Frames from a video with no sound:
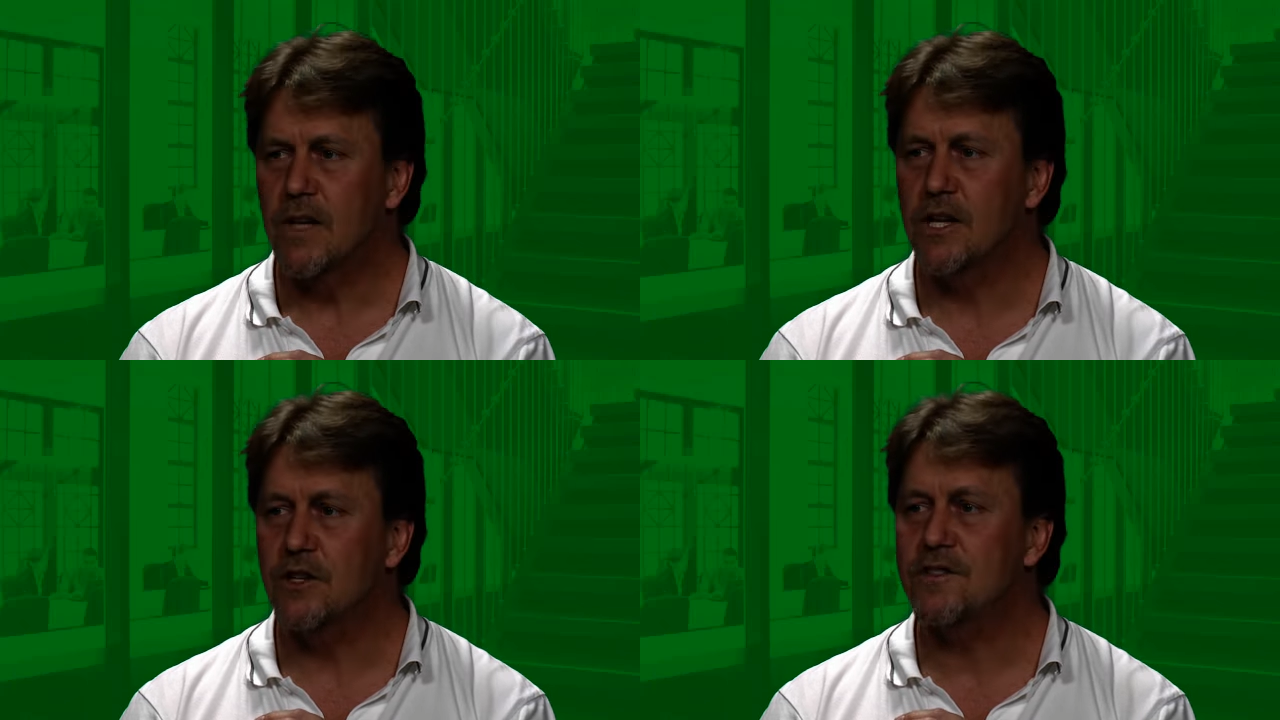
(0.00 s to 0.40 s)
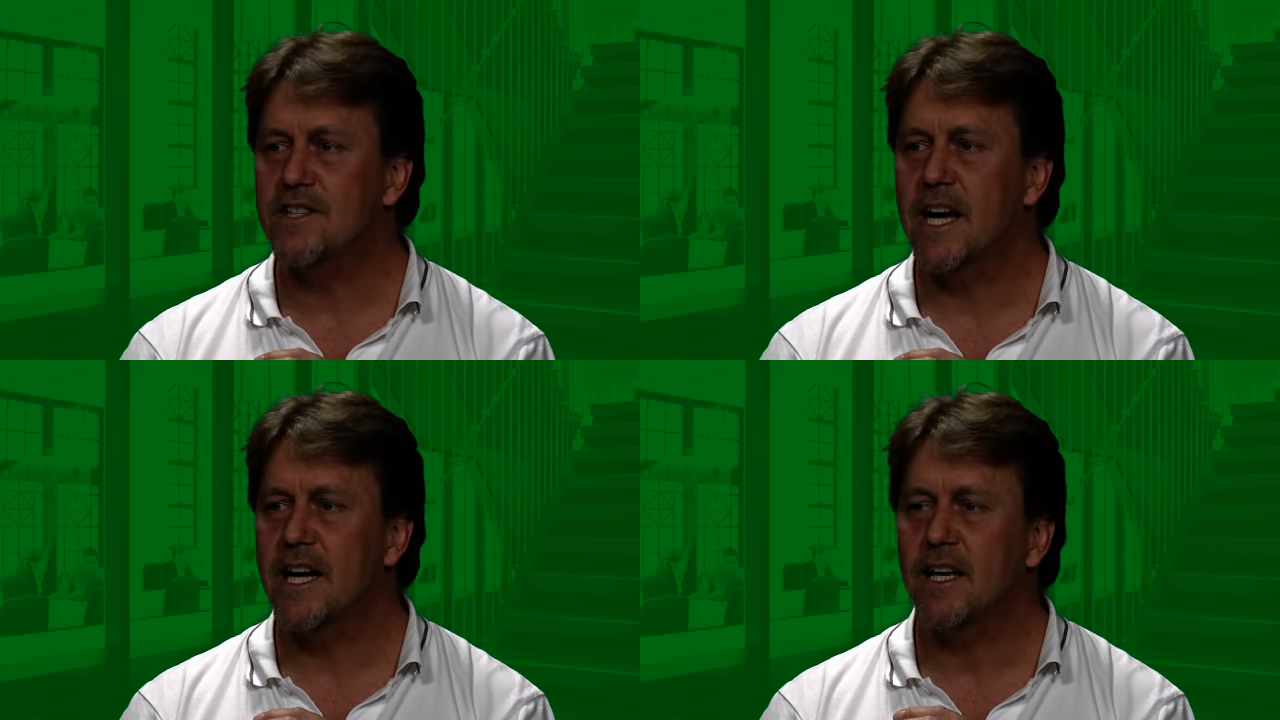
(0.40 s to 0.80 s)
and you
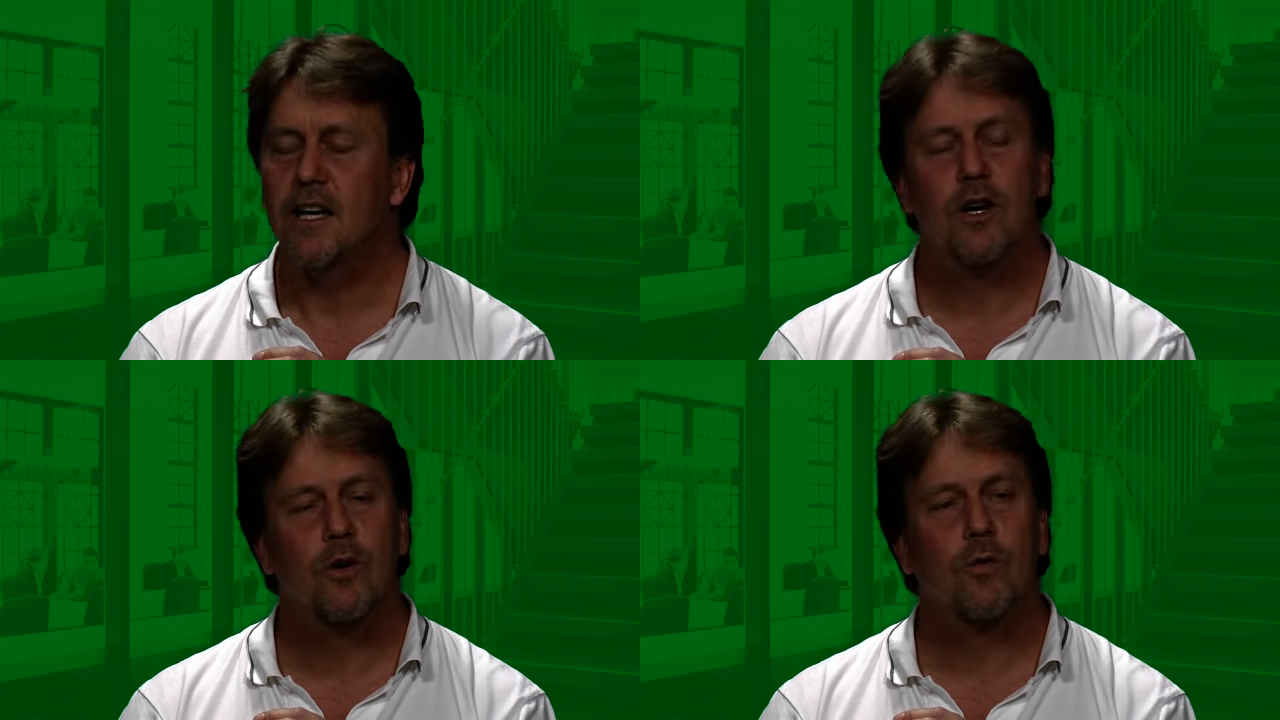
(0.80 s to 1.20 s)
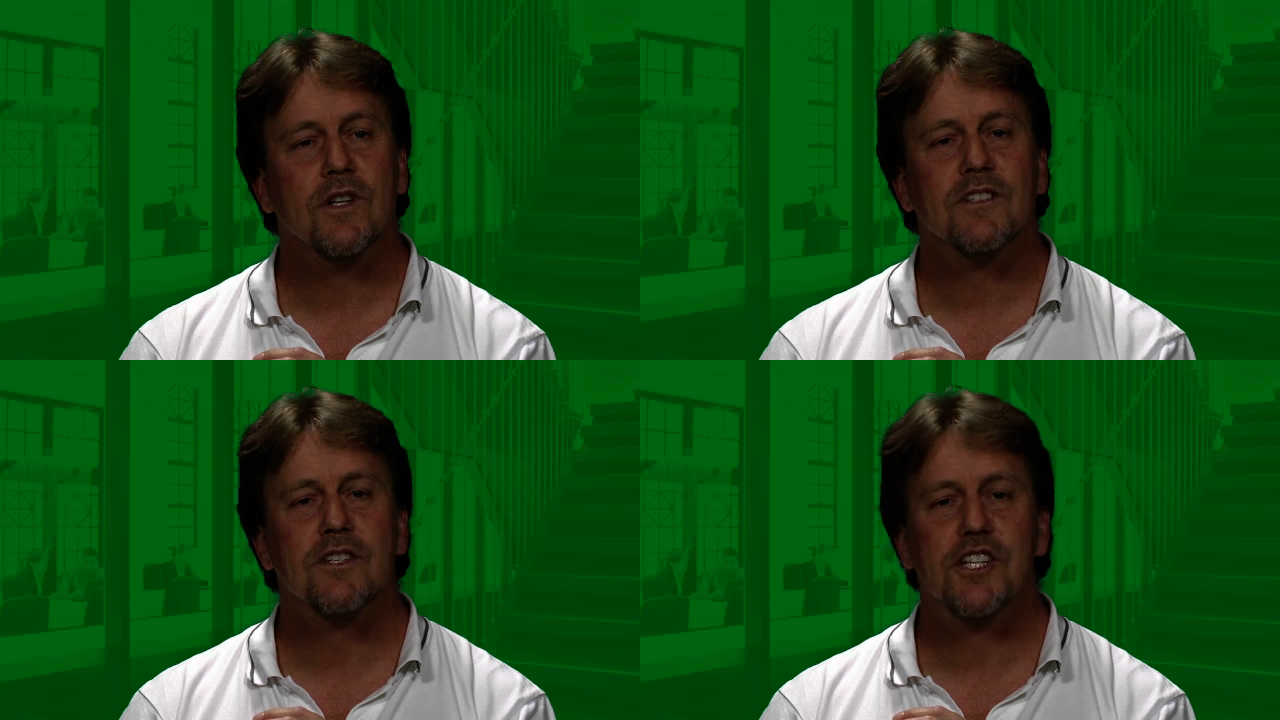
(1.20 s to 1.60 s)
say,
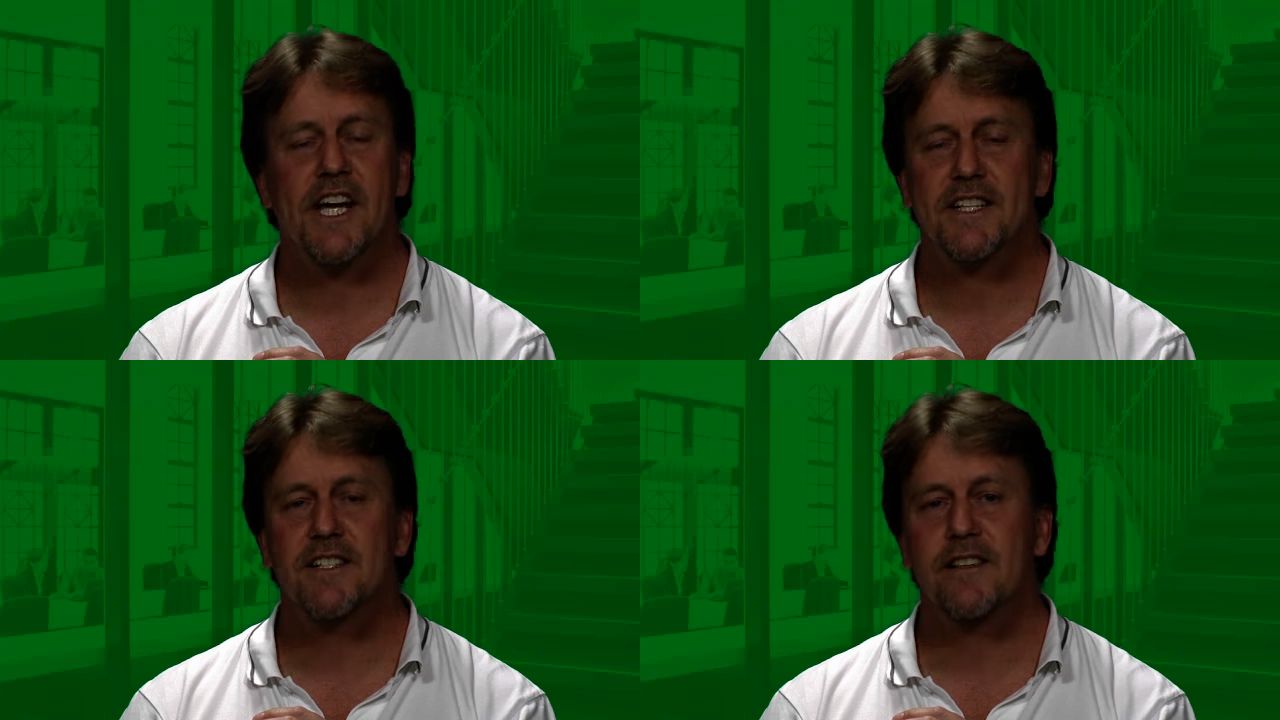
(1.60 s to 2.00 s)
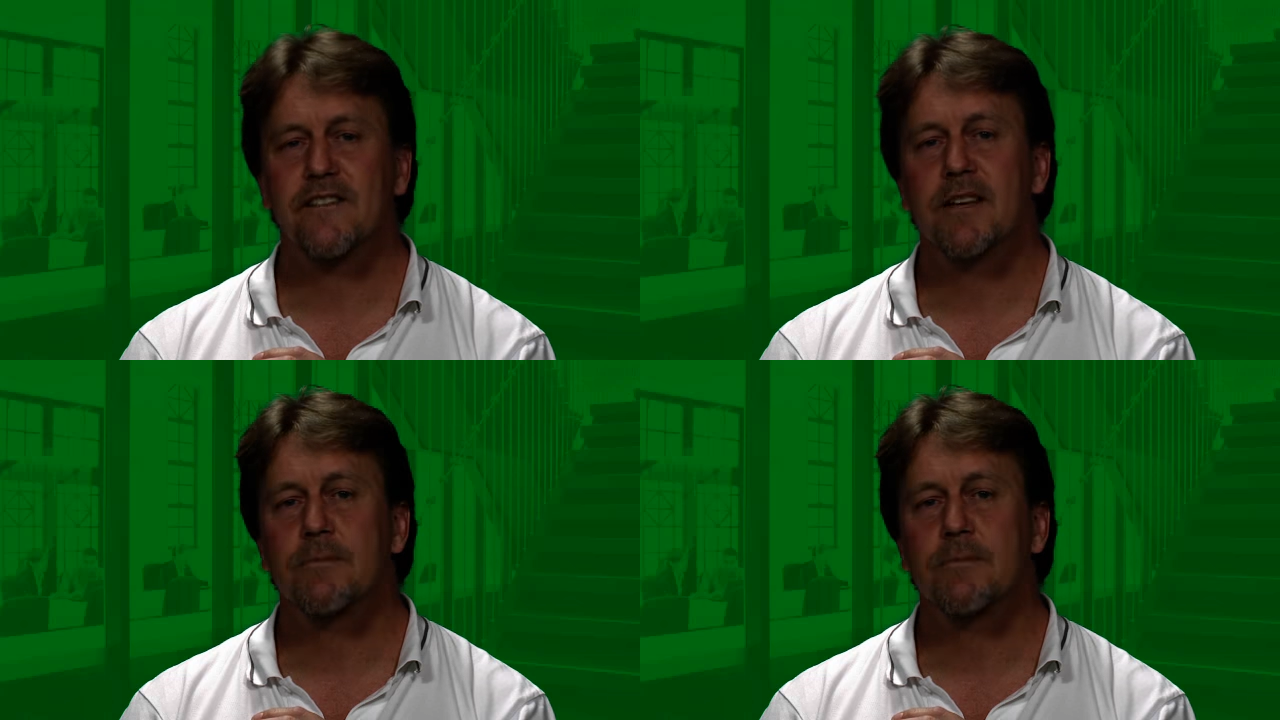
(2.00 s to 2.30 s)
what's the chances of